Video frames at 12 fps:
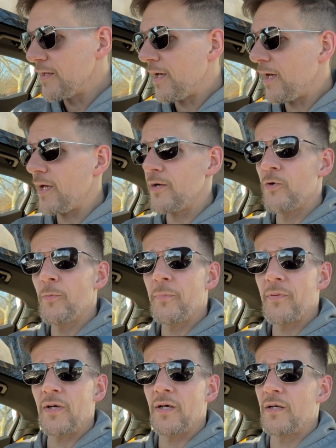I hope
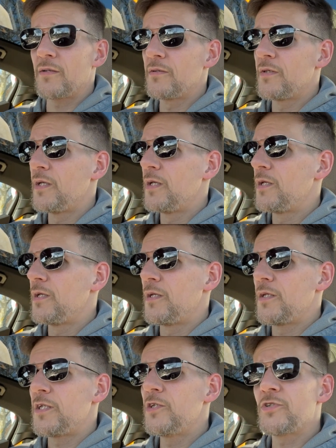
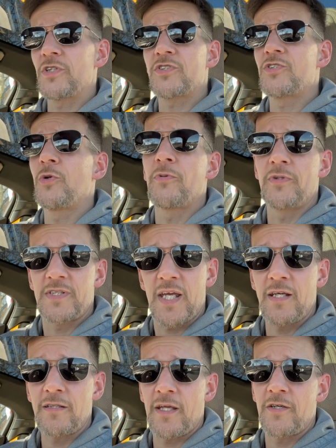you're just super
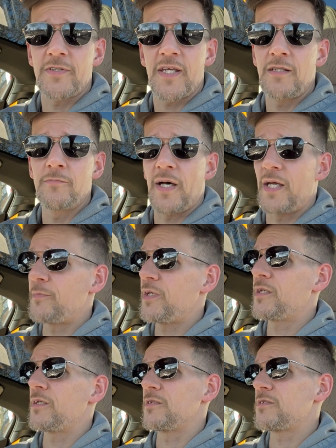entertained by it,
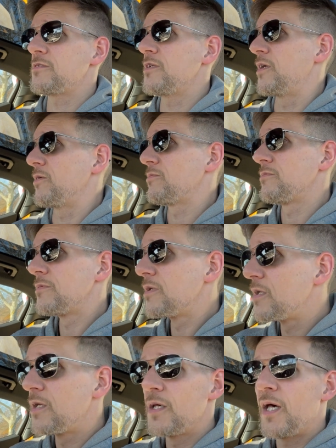because, you know,
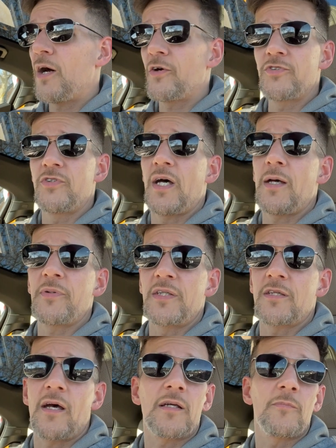how could you not be
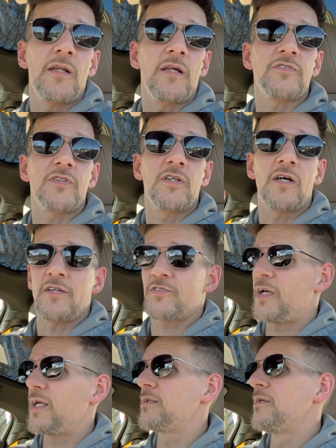talking about electric cars,
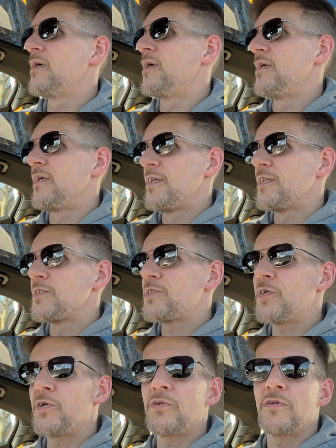right?
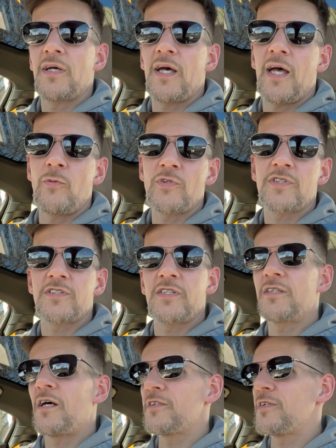So I will see
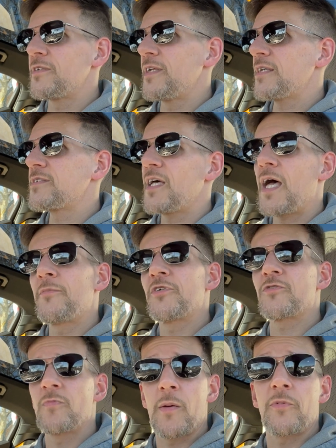y'all next time.
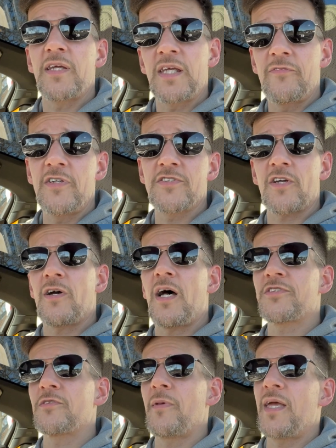Just remember, EVs are
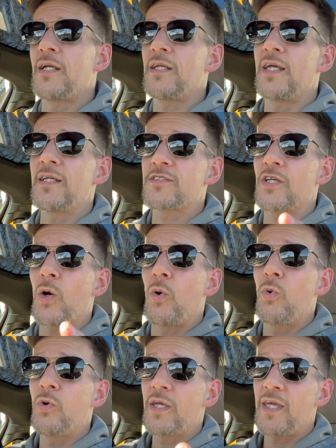awesome, and it's
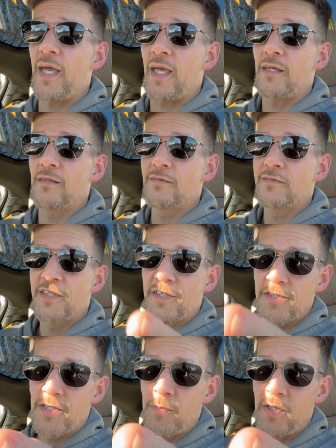okay
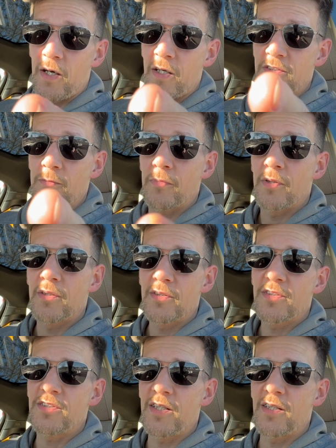to be awesome.
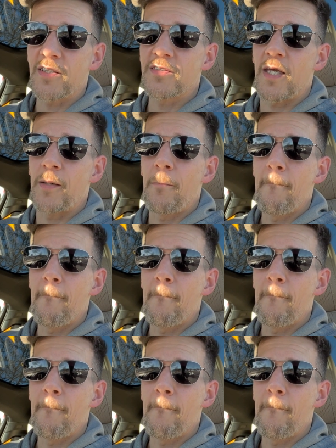See you next time.